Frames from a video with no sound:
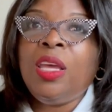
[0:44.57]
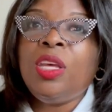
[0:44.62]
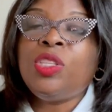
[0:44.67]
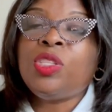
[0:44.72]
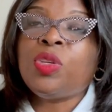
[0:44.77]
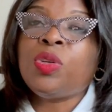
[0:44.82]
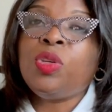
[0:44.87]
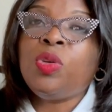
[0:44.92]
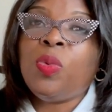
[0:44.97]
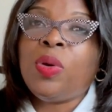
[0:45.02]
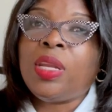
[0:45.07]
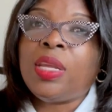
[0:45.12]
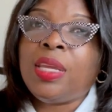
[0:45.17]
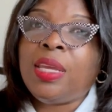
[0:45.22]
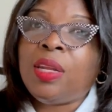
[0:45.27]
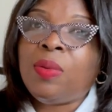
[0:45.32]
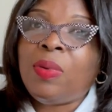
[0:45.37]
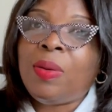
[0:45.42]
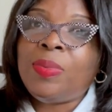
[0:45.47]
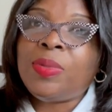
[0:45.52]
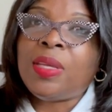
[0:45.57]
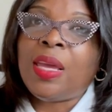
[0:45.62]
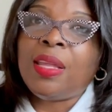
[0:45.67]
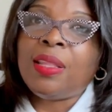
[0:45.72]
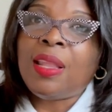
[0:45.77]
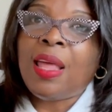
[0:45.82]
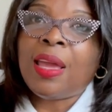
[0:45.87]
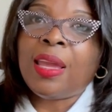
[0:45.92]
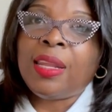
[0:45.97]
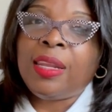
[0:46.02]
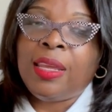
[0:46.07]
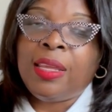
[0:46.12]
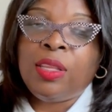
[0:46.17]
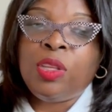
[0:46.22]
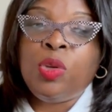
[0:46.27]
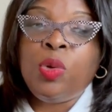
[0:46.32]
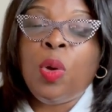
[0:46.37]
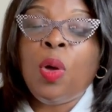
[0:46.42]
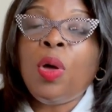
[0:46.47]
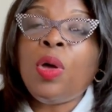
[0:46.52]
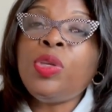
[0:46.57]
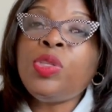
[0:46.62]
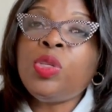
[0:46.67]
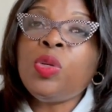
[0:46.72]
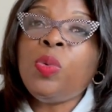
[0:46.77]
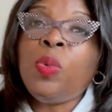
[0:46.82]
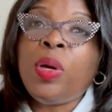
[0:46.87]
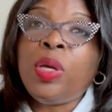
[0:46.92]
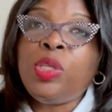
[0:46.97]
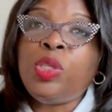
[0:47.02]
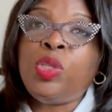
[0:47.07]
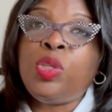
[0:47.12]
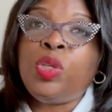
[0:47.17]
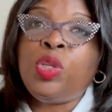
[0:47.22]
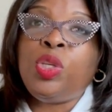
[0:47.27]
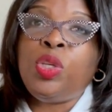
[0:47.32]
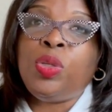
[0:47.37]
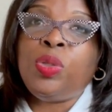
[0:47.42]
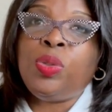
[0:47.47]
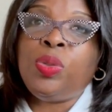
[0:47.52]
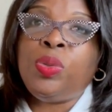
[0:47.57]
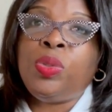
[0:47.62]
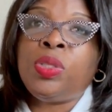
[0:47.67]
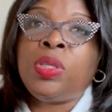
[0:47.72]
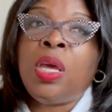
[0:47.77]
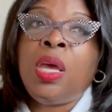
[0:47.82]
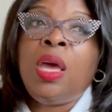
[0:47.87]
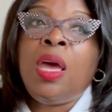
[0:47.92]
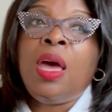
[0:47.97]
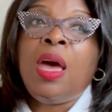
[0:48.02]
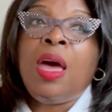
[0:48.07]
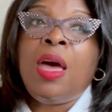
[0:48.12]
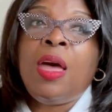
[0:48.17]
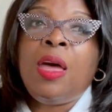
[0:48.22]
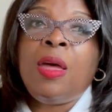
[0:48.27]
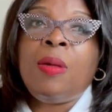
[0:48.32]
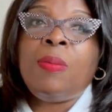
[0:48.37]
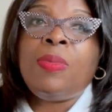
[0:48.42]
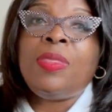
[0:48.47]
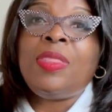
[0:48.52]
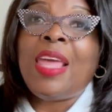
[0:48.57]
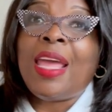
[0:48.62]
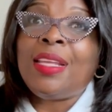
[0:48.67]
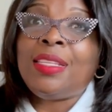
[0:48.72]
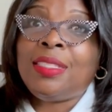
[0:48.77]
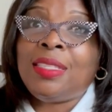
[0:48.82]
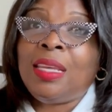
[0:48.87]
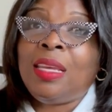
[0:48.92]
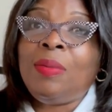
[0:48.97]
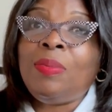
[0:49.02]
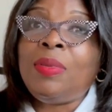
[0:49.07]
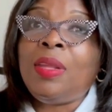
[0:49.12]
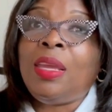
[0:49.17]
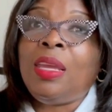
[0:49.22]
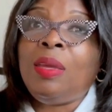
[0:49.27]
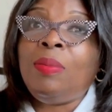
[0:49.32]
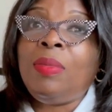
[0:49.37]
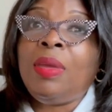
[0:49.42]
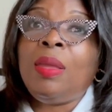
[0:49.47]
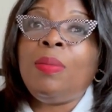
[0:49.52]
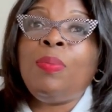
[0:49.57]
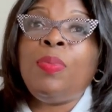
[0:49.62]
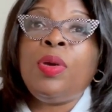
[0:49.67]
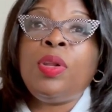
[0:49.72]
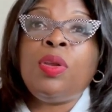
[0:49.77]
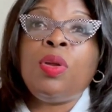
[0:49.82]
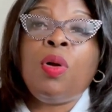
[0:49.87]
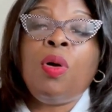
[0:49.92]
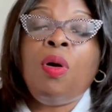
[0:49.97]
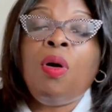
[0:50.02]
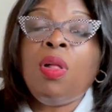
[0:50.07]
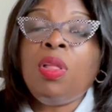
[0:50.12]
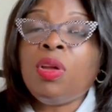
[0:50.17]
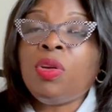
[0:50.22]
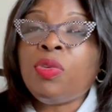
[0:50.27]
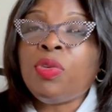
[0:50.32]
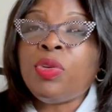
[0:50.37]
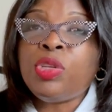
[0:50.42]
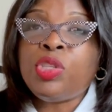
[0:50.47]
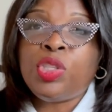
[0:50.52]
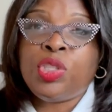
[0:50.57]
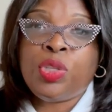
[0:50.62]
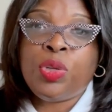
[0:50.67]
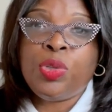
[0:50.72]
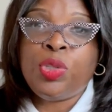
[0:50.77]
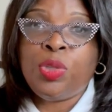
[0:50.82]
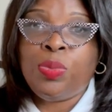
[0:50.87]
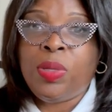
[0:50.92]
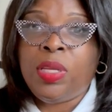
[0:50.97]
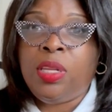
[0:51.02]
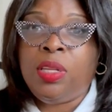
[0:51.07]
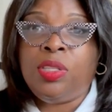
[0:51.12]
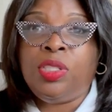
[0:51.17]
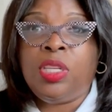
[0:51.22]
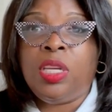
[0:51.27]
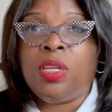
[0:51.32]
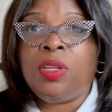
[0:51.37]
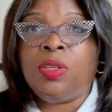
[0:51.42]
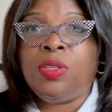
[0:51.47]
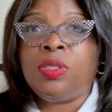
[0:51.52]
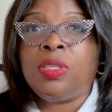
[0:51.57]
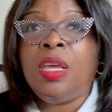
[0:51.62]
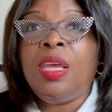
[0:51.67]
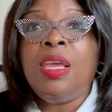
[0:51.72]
So you want to get a website, lock it in. You also want to use that same name and put it all across your social media channels,